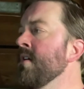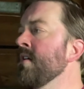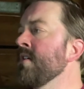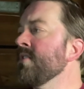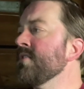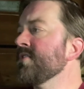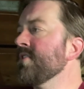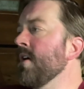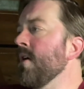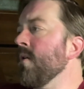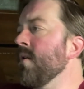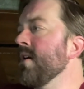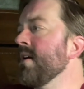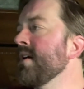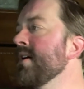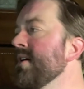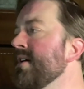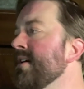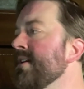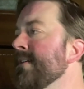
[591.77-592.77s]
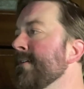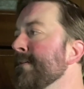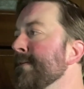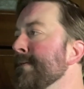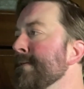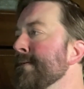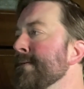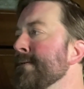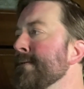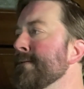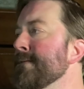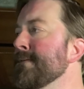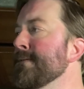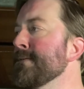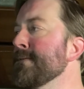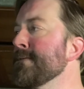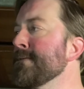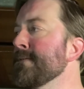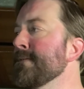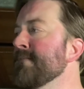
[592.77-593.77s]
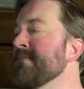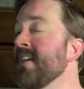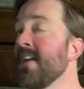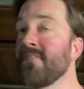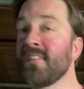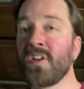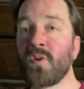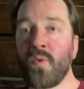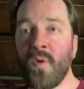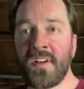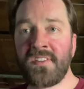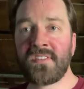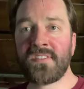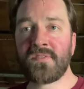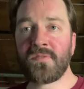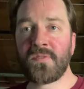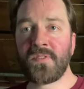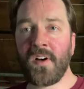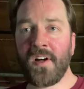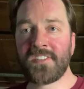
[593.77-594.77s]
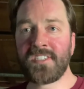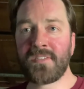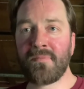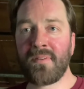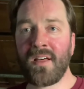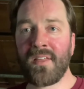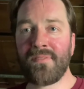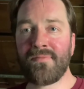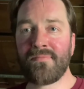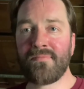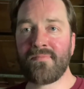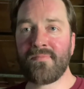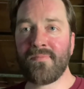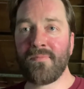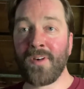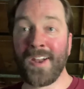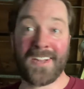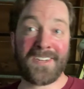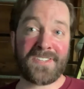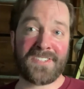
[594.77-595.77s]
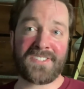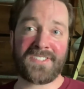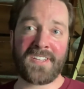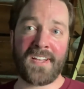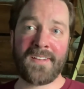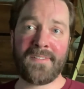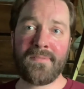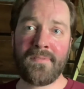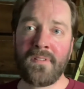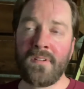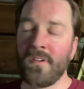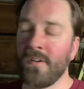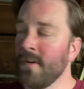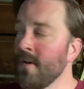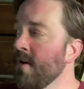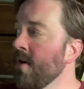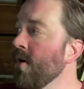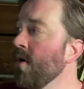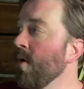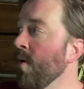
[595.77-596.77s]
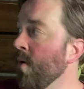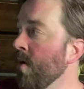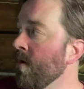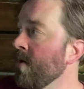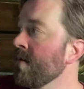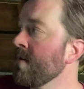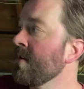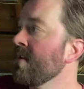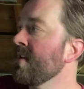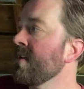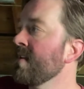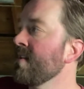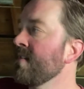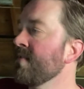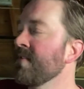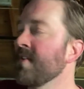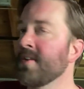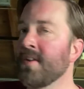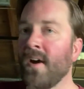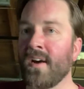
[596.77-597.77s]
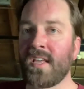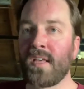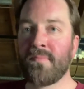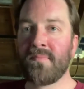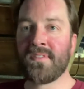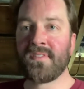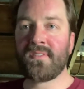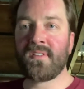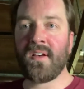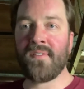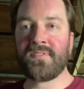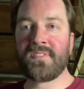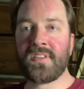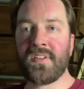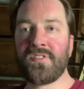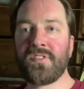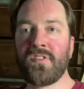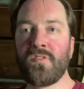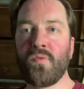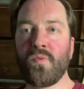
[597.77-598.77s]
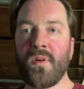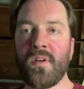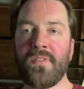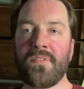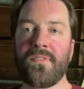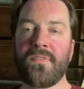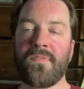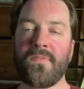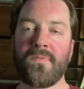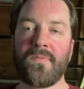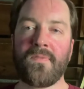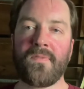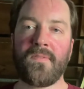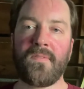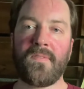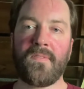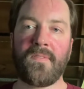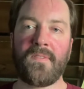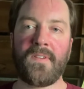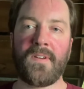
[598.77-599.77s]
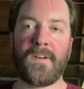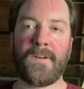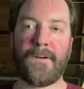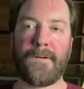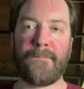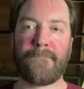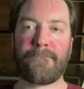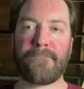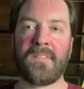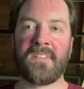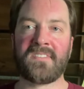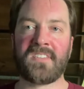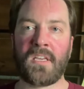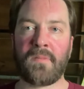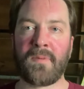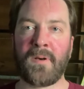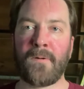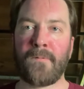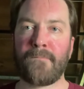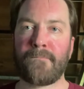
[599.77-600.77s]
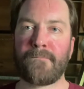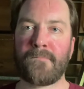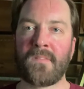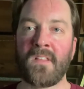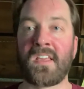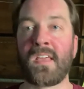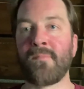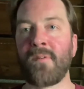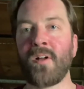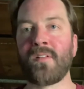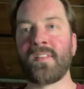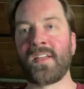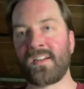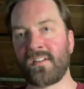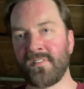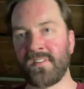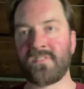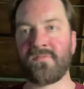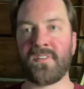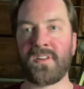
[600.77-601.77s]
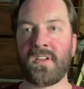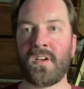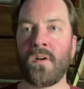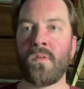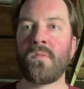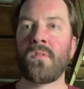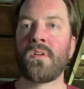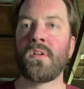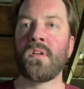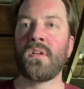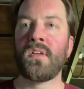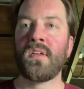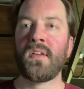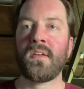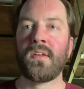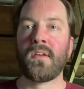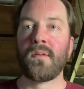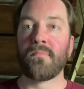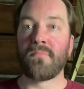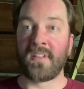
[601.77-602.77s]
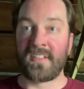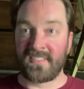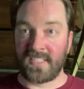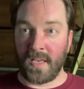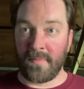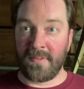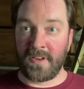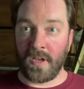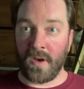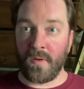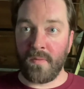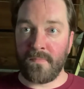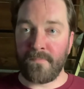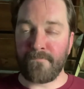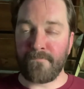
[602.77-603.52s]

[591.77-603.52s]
So, if you have any questions or thoughts about what I just said, or the document I've sent you with this email, the email link to this video, please let me know.